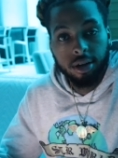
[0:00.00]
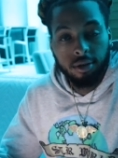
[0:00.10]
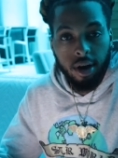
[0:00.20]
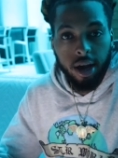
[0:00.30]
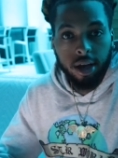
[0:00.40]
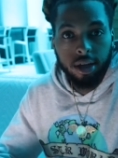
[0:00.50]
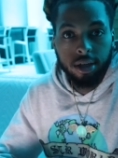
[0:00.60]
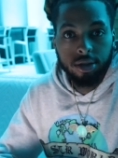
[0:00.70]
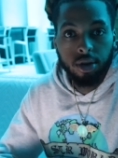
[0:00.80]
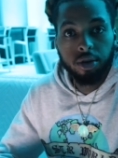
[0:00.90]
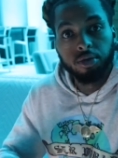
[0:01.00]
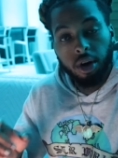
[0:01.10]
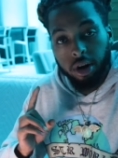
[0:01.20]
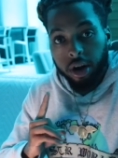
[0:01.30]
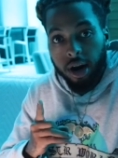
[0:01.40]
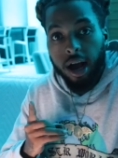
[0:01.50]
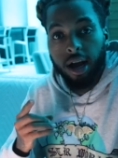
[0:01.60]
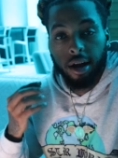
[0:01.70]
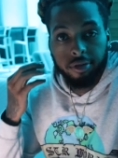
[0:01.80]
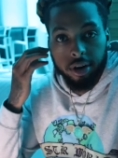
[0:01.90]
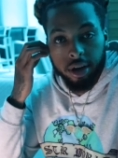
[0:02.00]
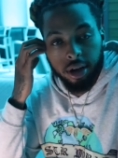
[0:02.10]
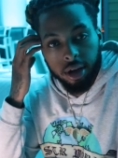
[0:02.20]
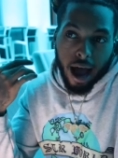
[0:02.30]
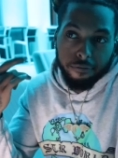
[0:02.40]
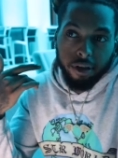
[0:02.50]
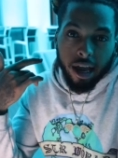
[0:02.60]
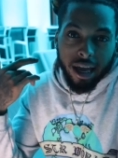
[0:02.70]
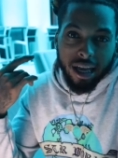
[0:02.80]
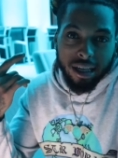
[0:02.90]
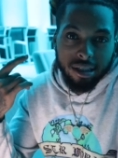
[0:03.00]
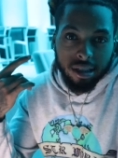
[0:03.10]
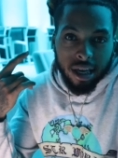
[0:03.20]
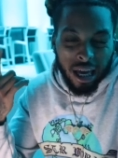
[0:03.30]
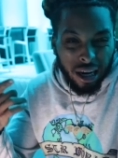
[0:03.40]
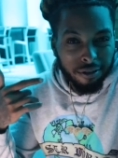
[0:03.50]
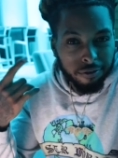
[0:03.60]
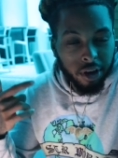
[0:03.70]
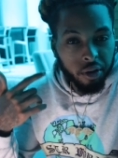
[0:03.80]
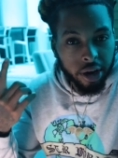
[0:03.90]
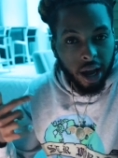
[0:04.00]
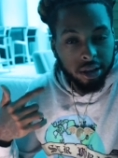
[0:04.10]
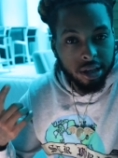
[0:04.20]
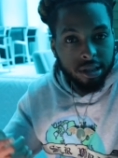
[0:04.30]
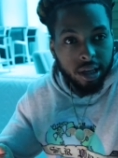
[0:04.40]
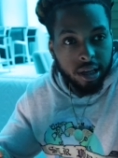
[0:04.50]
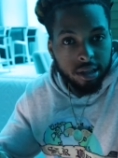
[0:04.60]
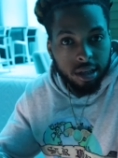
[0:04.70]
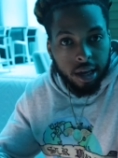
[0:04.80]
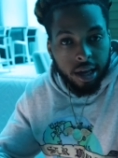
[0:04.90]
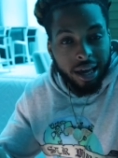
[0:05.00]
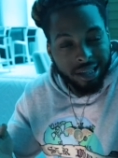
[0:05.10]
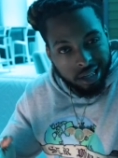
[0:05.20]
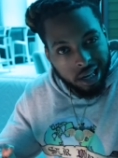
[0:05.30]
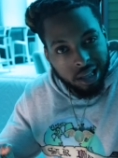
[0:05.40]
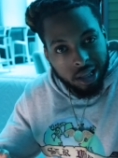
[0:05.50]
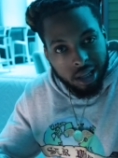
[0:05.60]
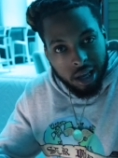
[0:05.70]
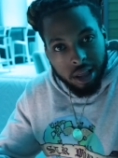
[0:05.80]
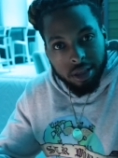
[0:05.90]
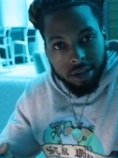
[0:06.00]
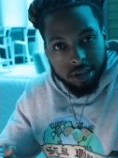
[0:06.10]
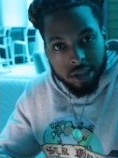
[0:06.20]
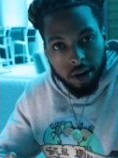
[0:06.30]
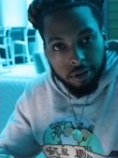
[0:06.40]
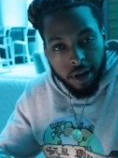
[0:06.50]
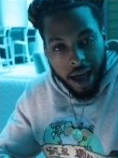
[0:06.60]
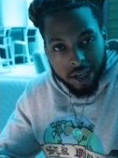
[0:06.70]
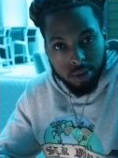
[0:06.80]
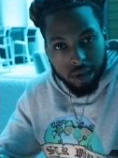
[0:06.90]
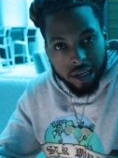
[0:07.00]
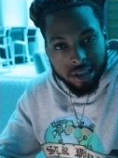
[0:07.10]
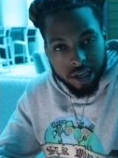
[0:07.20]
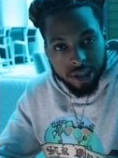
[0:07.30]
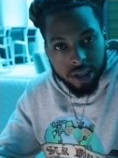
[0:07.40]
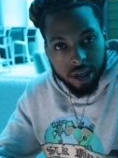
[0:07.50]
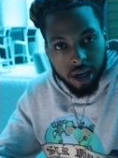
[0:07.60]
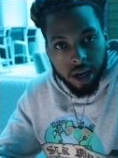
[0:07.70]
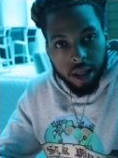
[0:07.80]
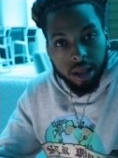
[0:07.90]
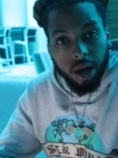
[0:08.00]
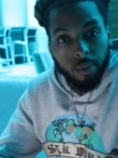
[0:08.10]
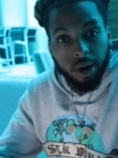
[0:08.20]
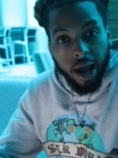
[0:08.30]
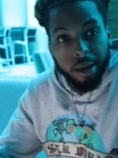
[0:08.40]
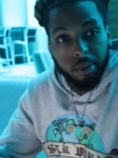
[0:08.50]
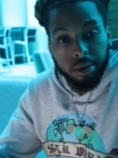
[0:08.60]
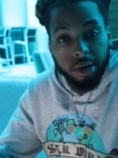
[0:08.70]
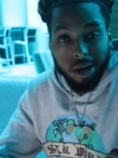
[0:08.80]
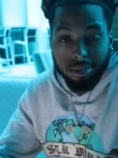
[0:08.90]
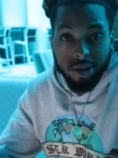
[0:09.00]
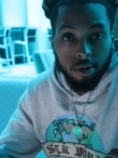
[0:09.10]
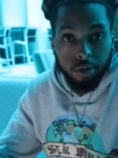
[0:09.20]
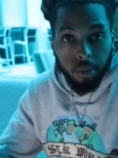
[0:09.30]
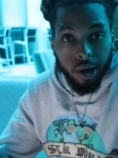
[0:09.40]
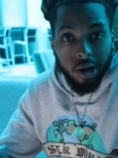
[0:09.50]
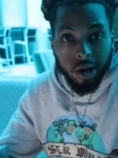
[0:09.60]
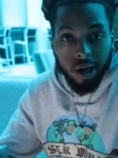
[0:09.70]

right? so you know that you're not confident. I feel like it's in figuring out these things, it's in the self actualization that we're able to become self aware.